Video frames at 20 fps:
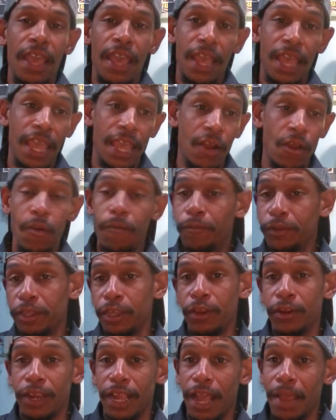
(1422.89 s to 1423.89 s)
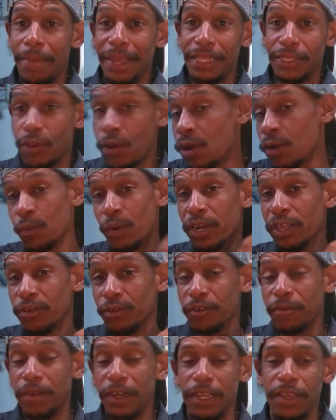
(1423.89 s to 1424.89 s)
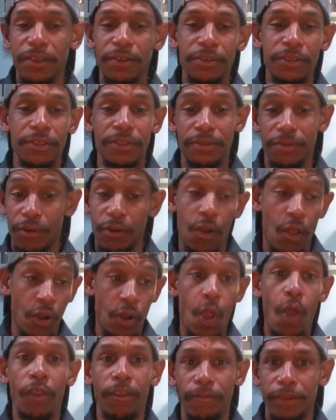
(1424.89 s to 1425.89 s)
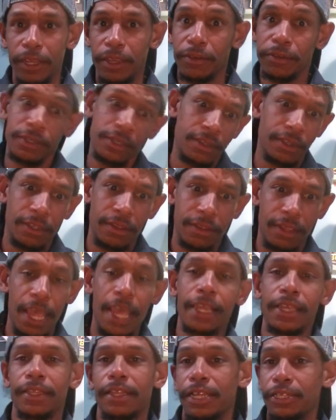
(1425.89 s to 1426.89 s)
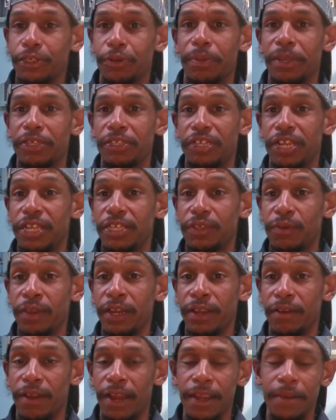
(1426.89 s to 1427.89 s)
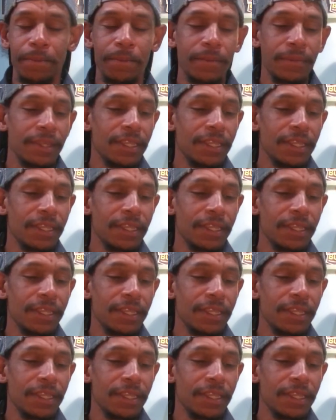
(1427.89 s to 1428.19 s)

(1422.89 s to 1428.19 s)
and hopefully your comments on one of those videos, or on all the videos, heck, that's your best chance of winning, right?